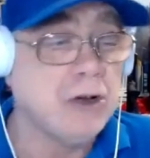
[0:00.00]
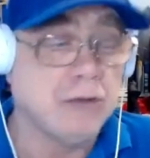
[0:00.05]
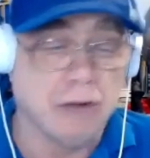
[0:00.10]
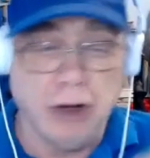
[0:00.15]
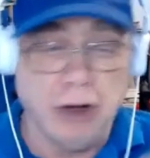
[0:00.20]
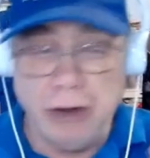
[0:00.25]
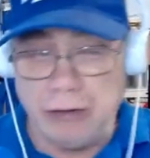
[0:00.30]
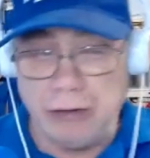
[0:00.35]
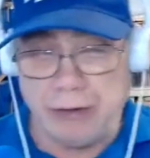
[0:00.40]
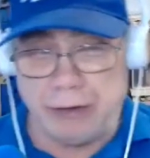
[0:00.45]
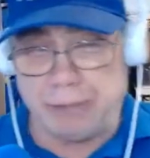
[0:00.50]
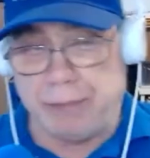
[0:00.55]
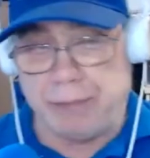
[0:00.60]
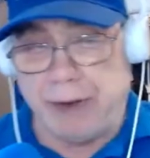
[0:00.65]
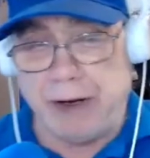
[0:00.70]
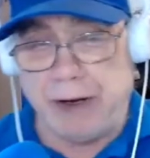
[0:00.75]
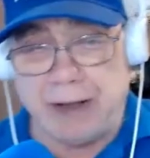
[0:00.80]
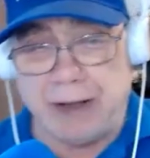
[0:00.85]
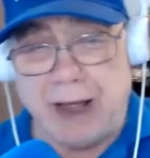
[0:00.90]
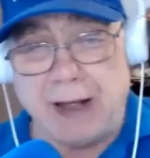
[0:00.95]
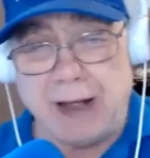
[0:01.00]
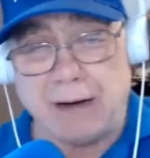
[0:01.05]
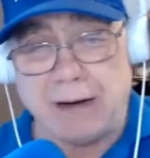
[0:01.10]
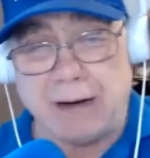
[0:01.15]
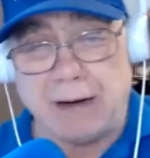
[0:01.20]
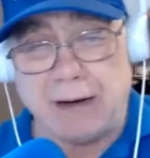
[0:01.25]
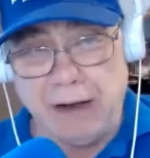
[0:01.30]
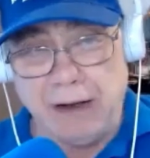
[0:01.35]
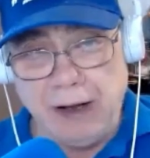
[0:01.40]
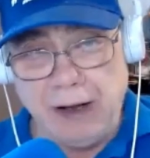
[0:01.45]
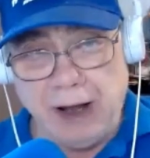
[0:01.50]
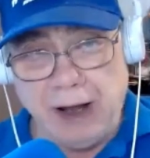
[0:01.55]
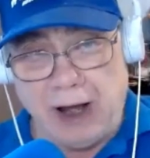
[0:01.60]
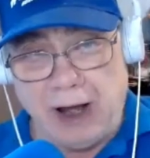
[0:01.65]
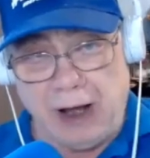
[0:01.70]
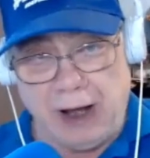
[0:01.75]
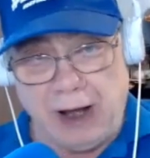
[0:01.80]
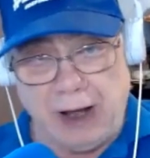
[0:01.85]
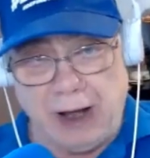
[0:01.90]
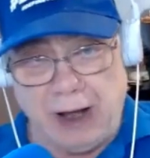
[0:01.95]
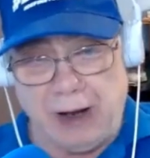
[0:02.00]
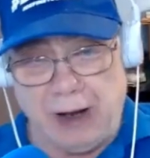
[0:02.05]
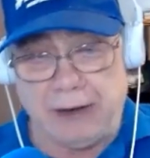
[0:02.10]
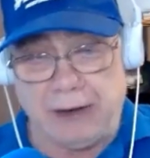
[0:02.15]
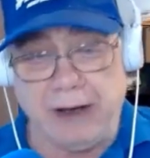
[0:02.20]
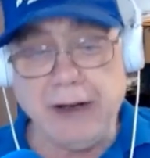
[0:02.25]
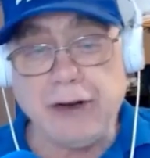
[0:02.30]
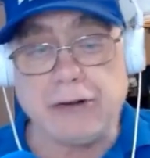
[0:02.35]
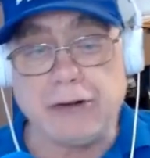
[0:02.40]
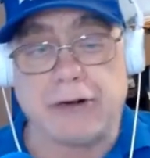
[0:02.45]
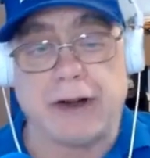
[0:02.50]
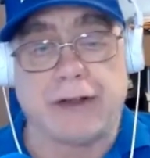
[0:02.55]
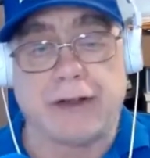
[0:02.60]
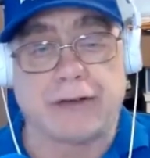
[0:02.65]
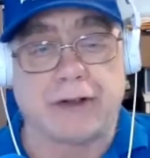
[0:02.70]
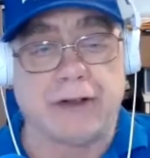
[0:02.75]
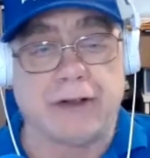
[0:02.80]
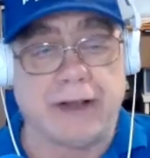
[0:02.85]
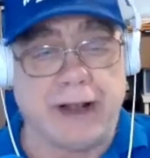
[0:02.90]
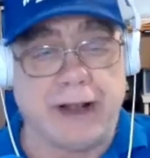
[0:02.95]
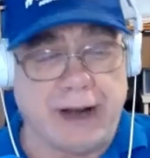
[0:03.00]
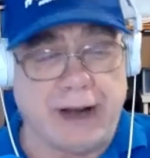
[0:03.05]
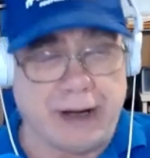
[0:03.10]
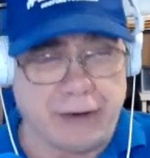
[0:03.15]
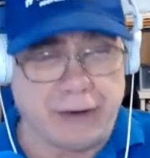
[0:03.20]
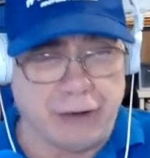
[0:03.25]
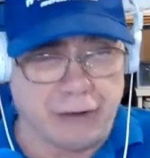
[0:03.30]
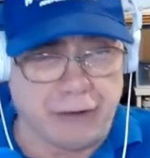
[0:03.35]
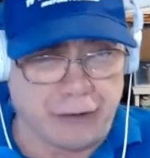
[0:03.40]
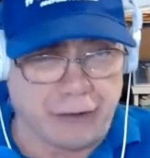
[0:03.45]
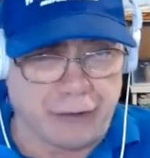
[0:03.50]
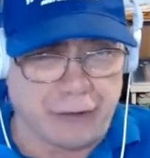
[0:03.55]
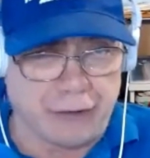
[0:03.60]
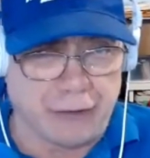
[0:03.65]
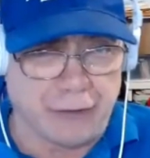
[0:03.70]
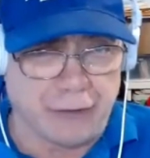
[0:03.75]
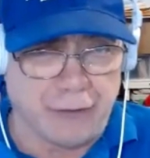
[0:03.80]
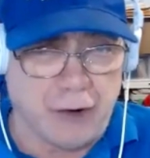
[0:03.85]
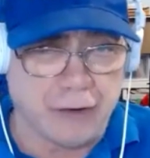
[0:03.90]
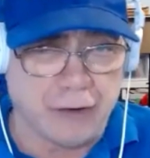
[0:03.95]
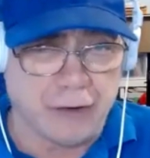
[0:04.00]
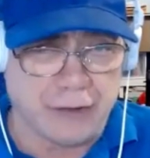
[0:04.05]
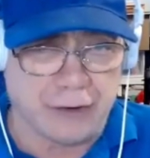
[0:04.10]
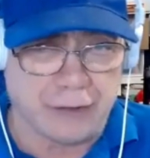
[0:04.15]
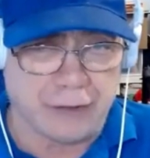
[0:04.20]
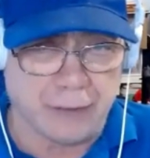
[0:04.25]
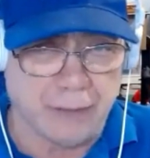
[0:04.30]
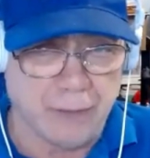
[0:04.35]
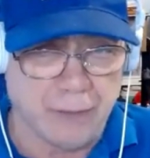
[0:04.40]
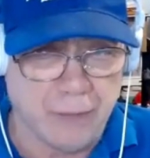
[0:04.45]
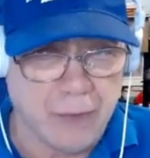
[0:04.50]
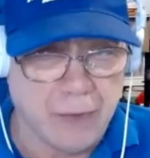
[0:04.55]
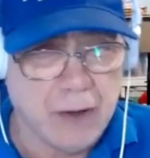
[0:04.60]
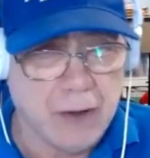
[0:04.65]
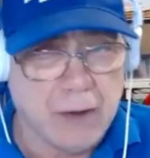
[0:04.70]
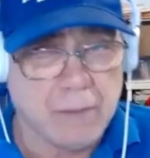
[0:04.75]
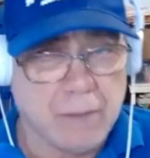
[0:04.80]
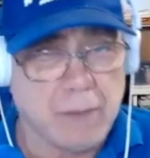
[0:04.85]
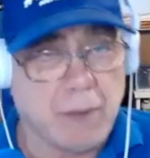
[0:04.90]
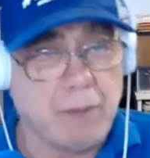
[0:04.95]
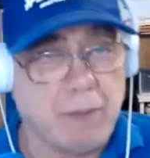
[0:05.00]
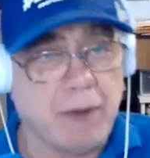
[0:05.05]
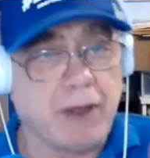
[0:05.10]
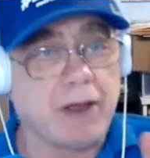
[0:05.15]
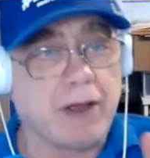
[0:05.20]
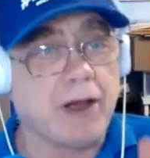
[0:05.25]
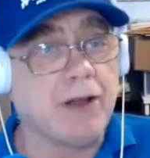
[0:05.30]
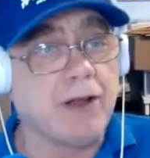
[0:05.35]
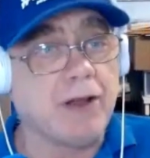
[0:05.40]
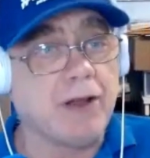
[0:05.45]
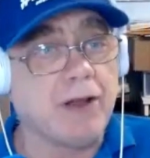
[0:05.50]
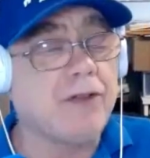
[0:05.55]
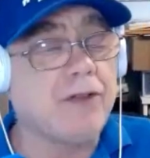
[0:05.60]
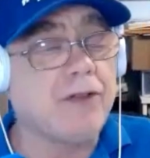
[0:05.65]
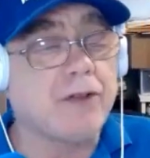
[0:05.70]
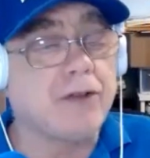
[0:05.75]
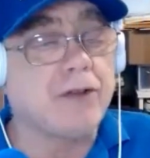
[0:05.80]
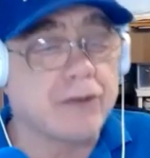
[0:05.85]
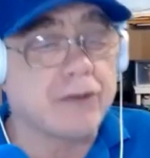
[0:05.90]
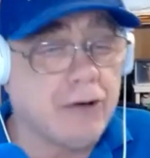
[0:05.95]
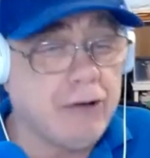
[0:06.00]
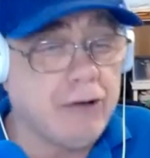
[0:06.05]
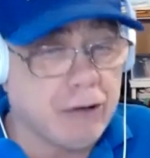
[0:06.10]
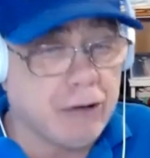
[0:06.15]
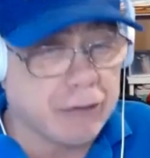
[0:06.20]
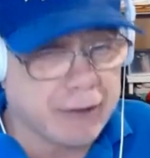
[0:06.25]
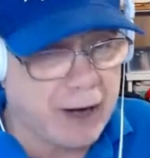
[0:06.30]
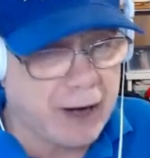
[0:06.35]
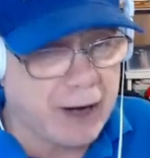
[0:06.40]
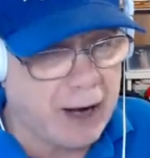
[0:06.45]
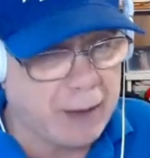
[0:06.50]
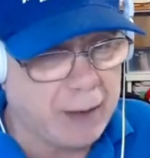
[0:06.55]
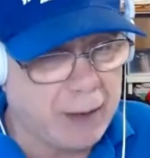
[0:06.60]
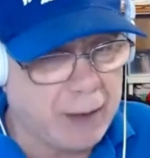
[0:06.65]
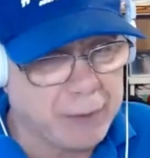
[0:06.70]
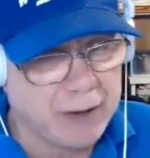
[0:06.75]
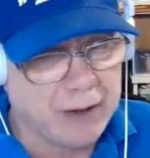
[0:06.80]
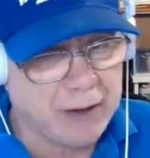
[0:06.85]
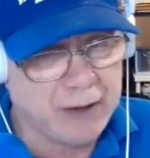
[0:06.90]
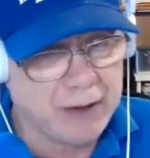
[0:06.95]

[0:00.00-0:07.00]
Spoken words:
Well, there's been an increase in late diagnoses of autism, but because of this stereotype,